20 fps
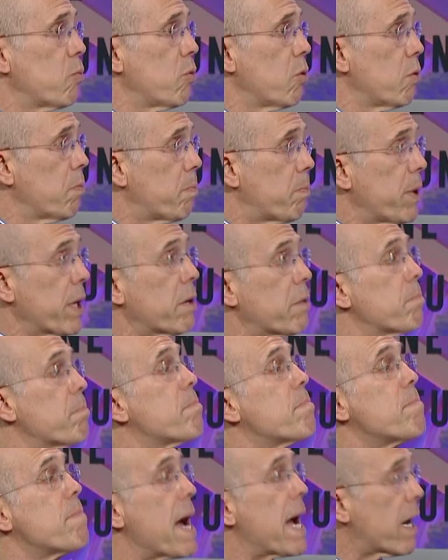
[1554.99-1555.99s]
will
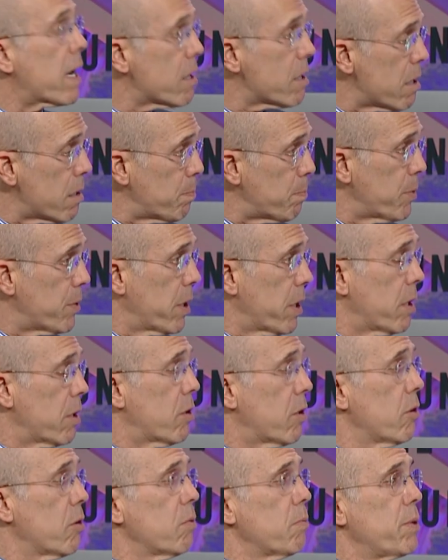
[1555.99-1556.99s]
pick back up,
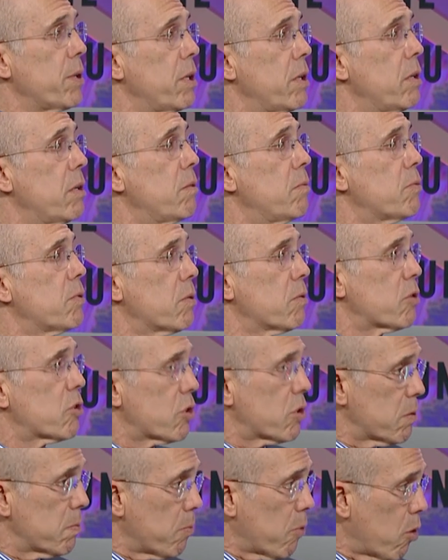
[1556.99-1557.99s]
that they'll be
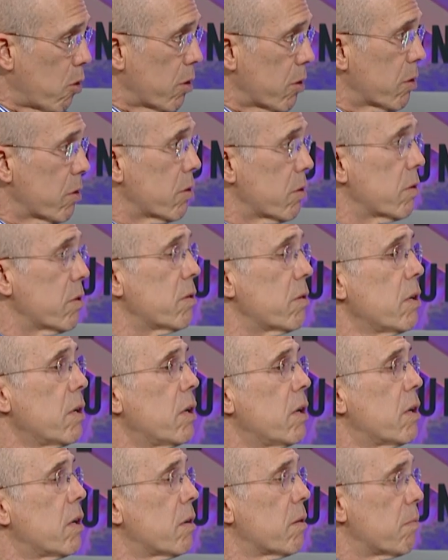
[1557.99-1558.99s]
smarter?
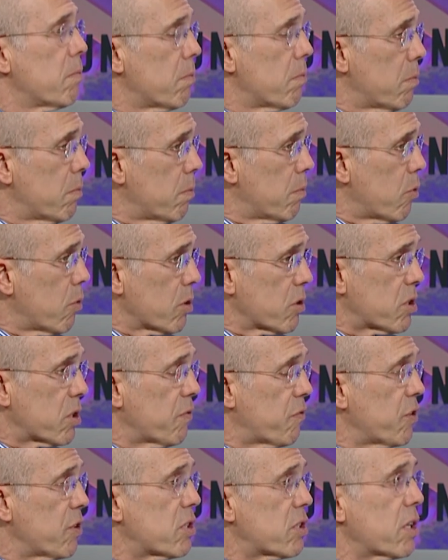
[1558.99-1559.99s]
I, I'm more sure.
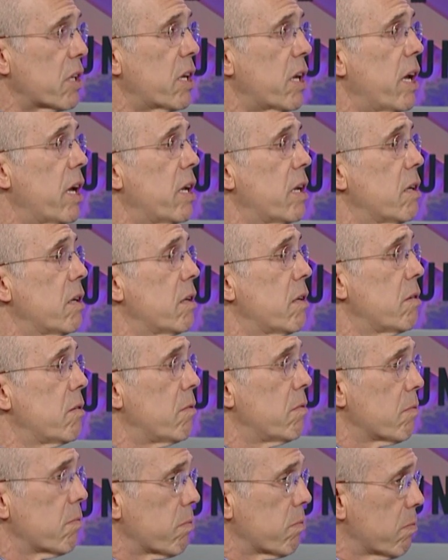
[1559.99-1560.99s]
sophisticated
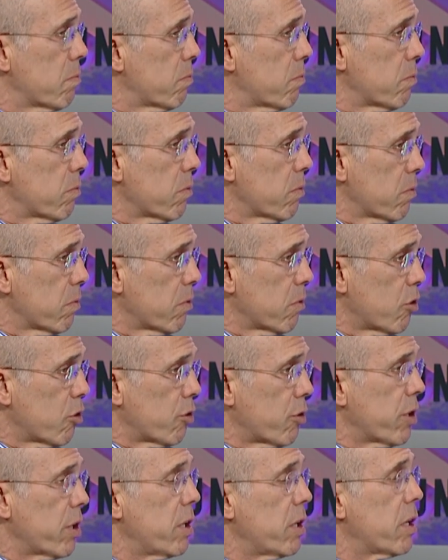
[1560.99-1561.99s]
yeah, I'm sure.
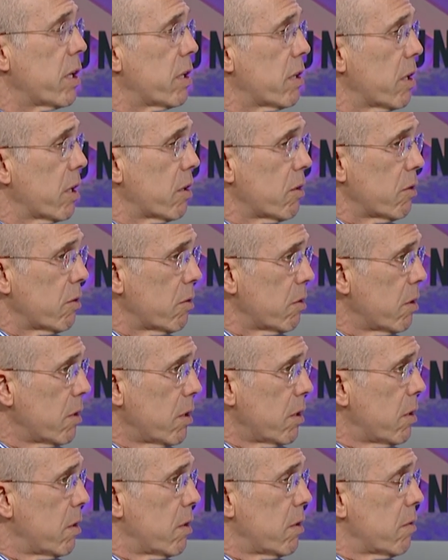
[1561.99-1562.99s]
learning and
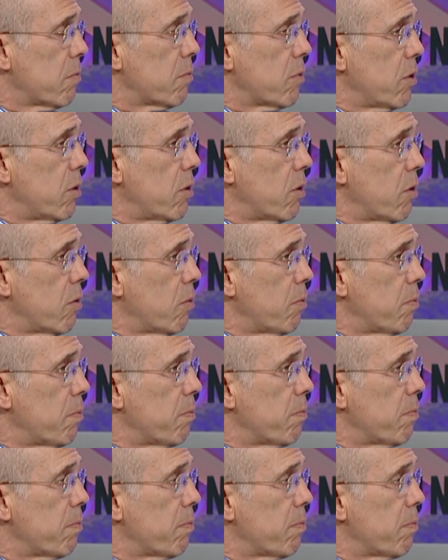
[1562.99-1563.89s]
they'll, right. you know. I think